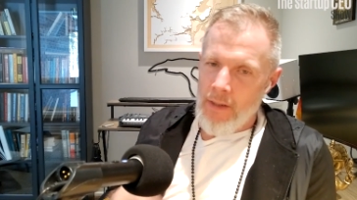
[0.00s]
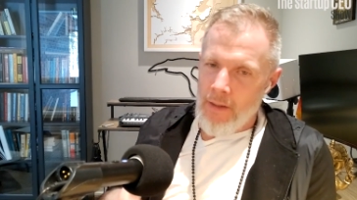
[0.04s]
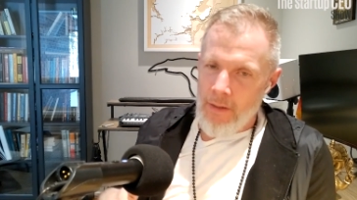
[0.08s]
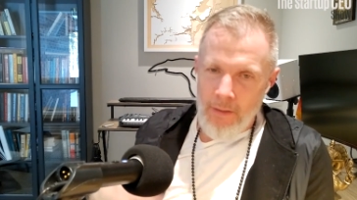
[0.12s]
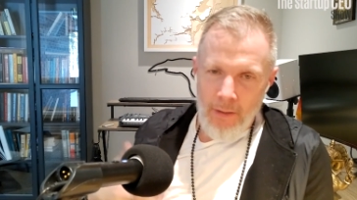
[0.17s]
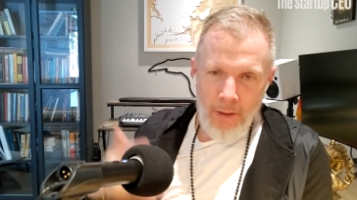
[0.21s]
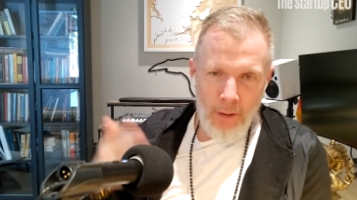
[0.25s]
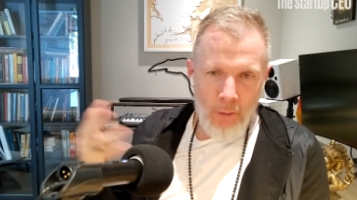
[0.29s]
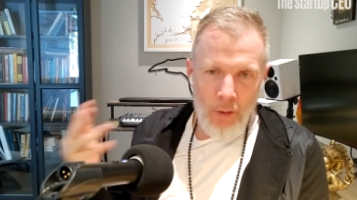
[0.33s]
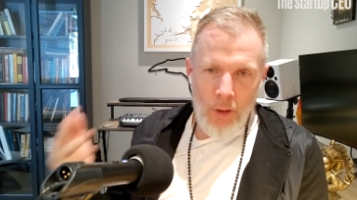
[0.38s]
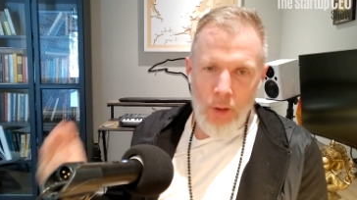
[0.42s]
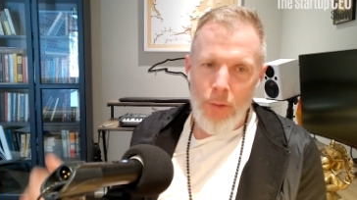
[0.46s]

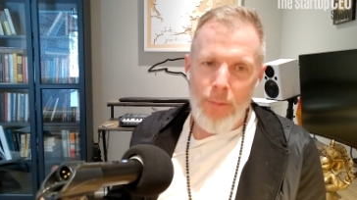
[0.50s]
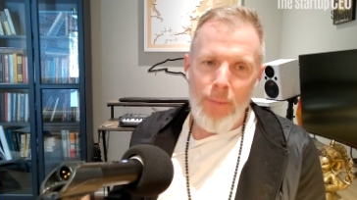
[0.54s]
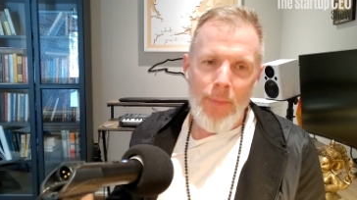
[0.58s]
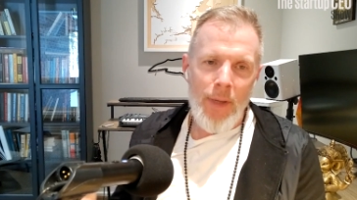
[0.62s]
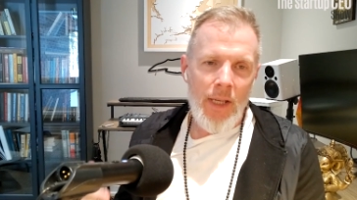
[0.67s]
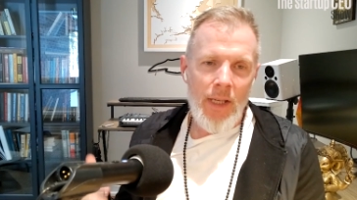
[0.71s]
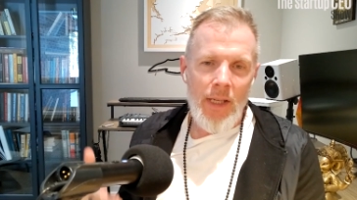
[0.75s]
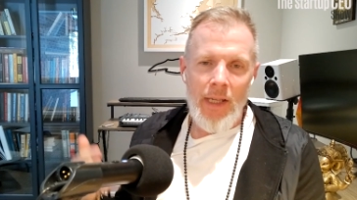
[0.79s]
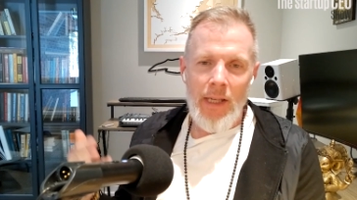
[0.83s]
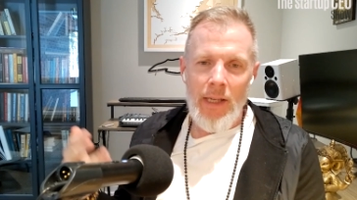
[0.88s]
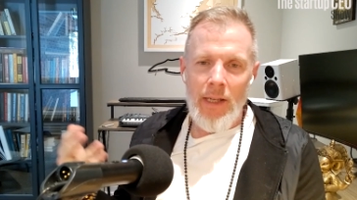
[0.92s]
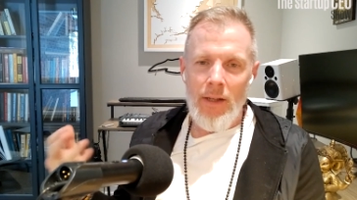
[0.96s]
their own
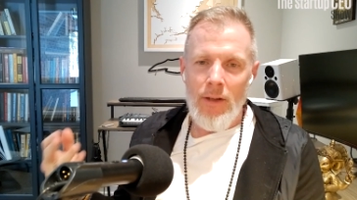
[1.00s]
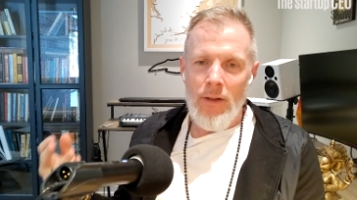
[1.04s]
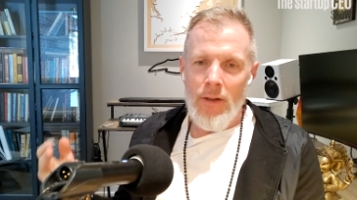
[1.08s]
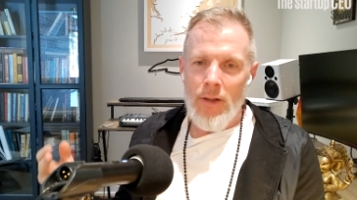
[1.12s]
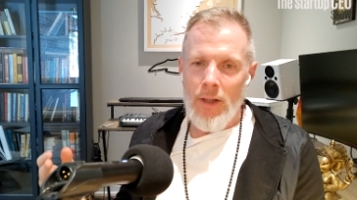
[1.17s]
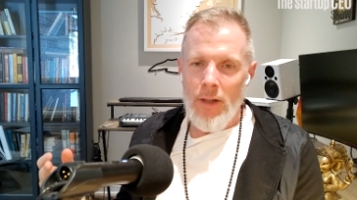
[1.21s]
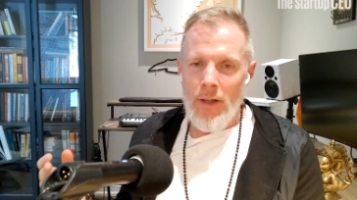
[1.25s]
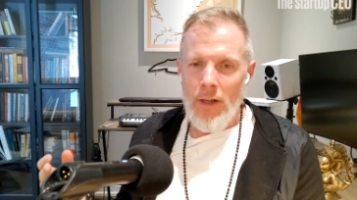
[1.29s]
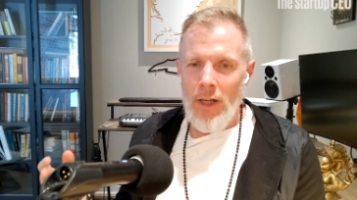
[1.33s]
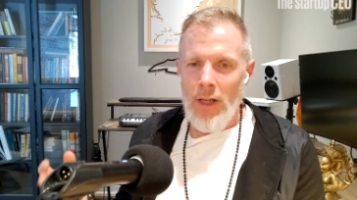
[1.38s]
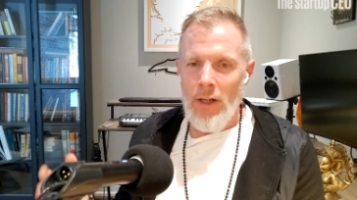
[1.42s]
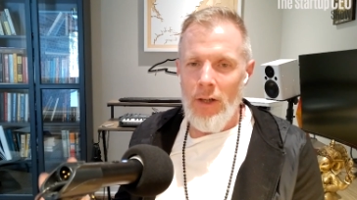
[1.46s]
money,
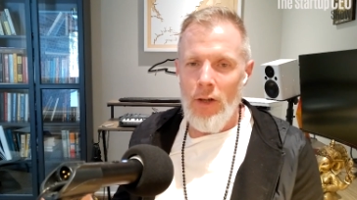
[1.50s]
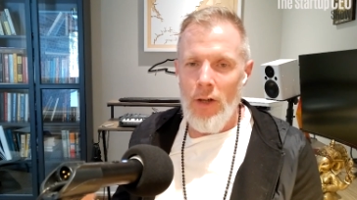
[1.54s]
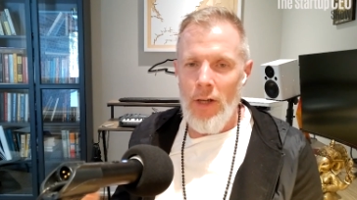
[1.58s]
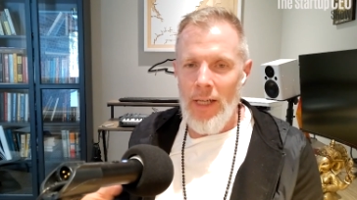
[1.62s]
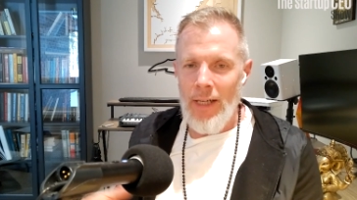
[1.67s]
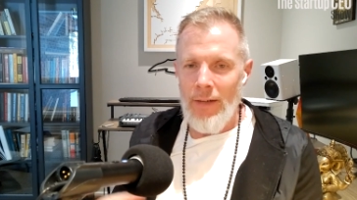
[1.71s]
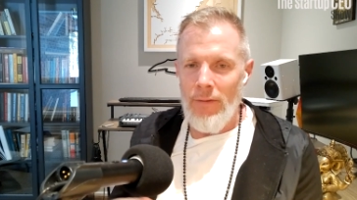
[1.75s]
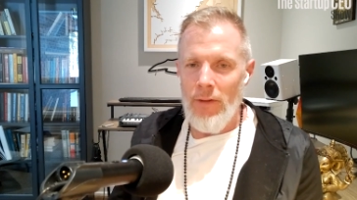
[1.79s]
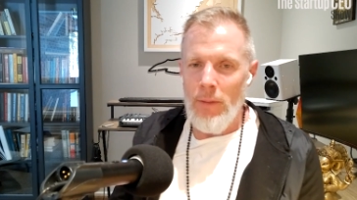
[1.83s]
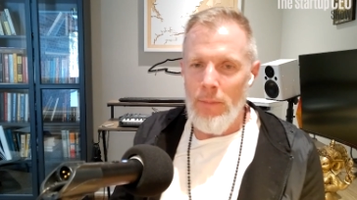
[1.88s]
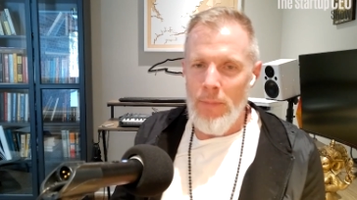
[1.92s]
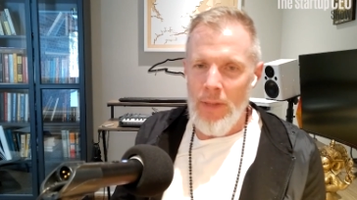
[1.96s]
or not
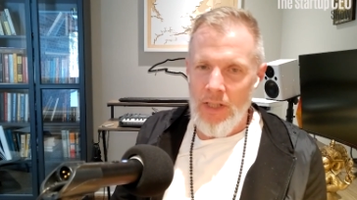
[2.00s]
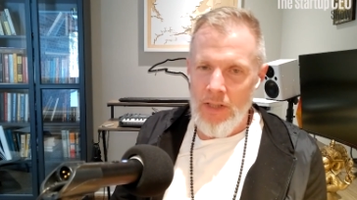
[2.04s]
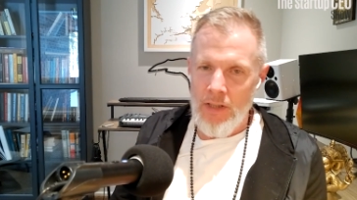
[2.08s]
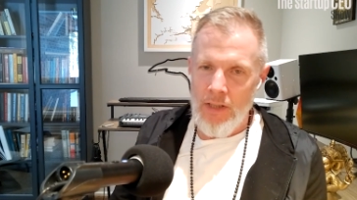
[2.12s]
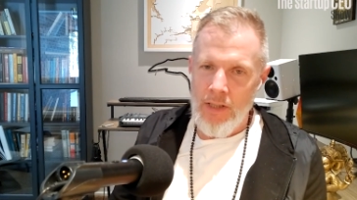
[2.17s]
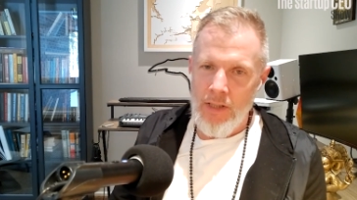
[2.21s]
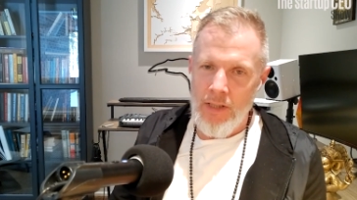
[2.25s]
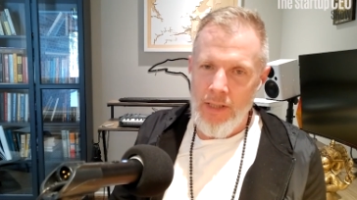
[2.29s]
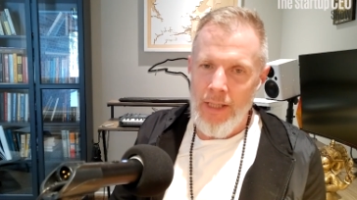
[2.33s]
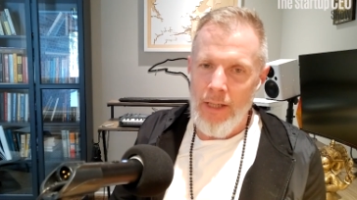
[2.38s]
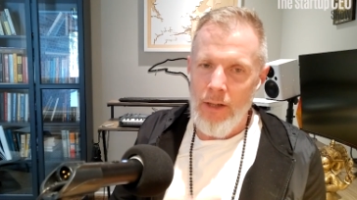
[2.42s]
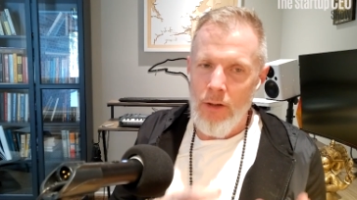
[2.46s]
every
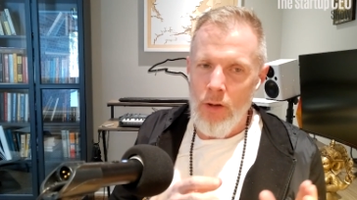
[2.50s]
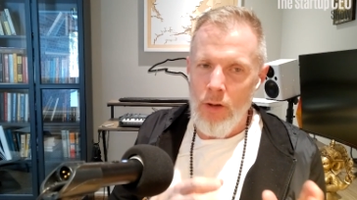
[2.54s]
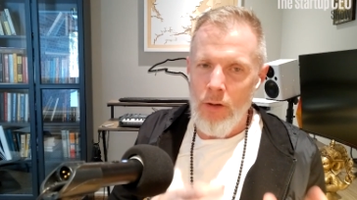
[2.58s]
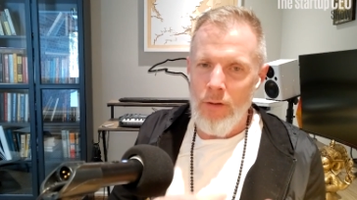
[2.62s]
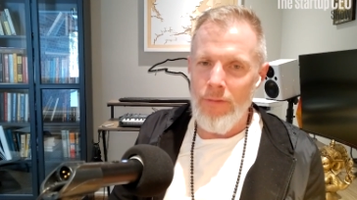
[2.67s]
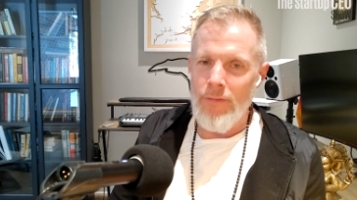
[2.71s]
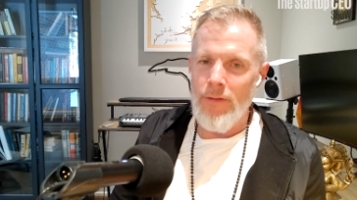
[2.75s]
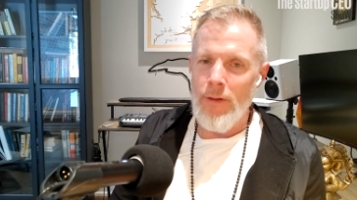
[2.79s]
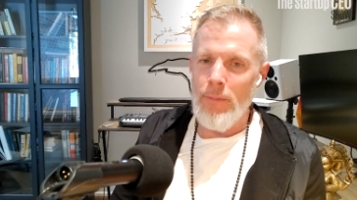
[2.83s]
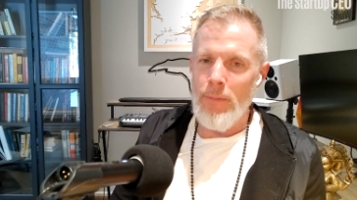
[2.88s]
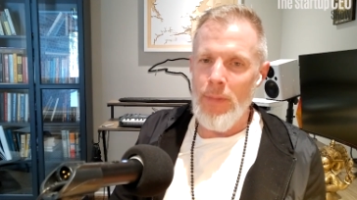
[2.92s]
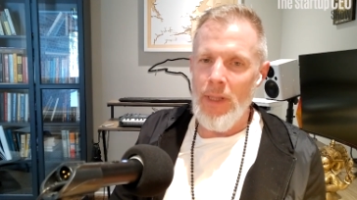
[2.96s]
business can go
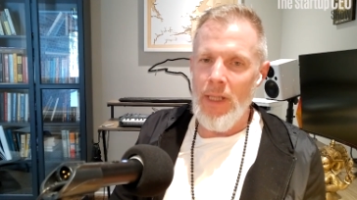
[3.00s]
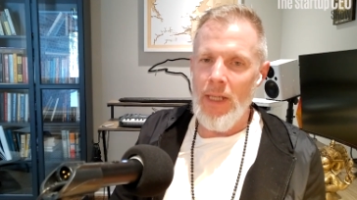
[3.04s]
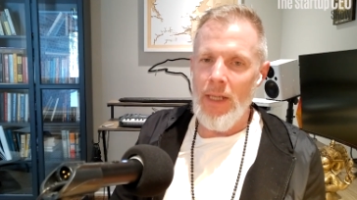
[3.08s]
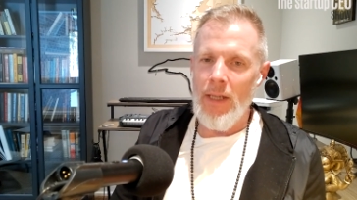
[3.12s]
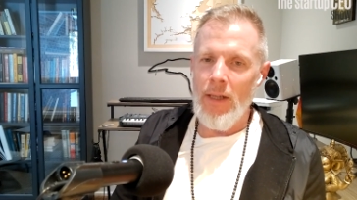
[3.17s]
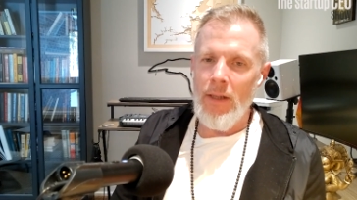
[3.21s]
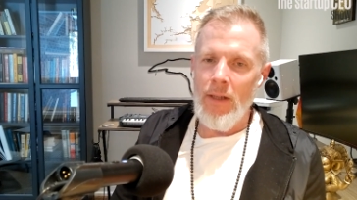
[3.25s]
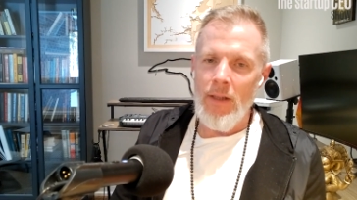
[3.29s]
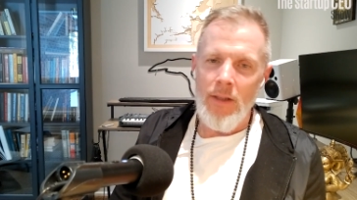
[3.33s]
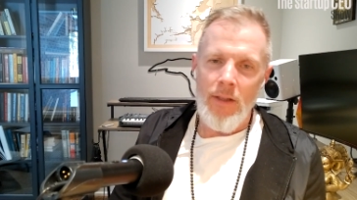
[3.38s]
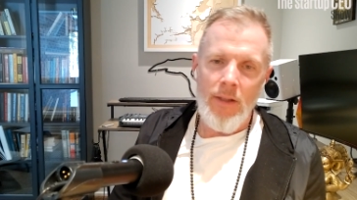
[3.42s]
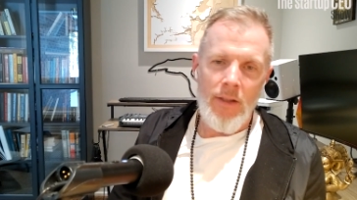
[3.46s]
from being